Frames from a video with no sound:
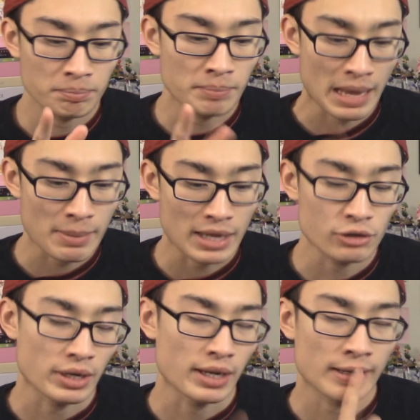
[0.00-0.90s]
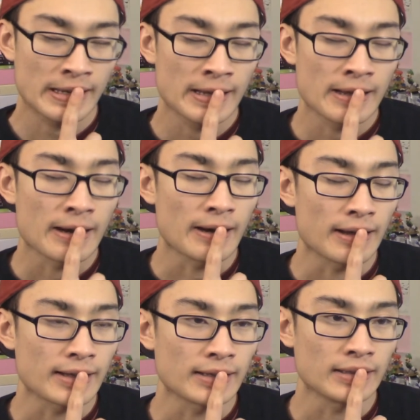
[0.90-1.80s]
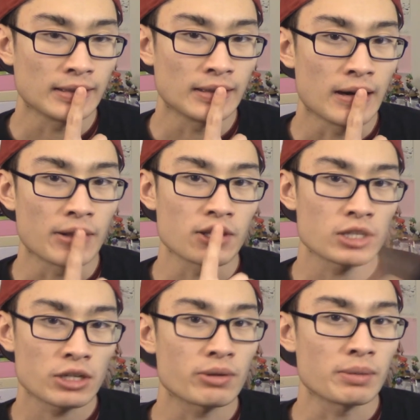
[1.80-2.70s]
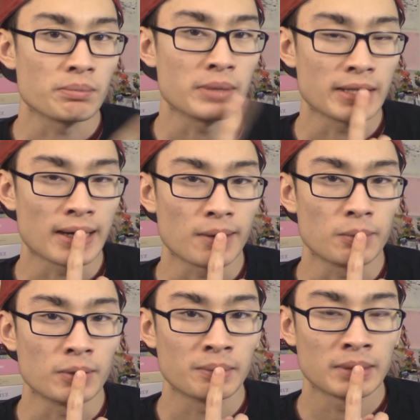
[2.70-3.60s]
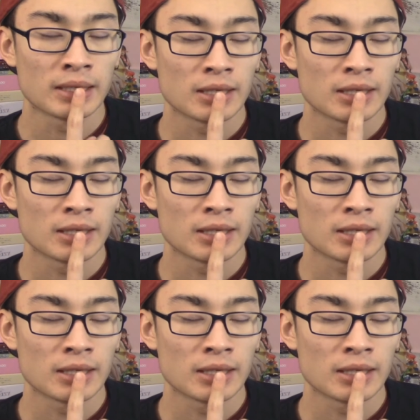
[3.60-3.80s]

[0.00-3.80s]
Bebe track on the Secret mini album